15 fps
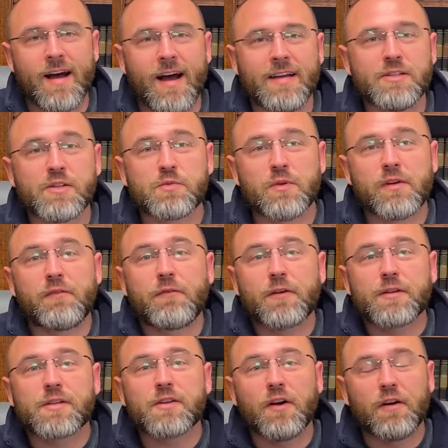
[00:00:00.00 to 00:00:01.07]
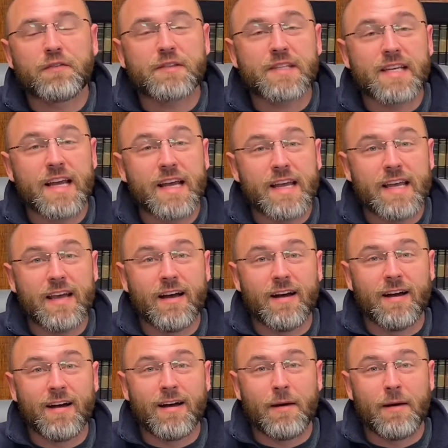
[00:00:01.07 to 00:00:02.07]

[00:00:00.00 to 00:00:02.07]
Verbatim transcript: I just want to first off say uh,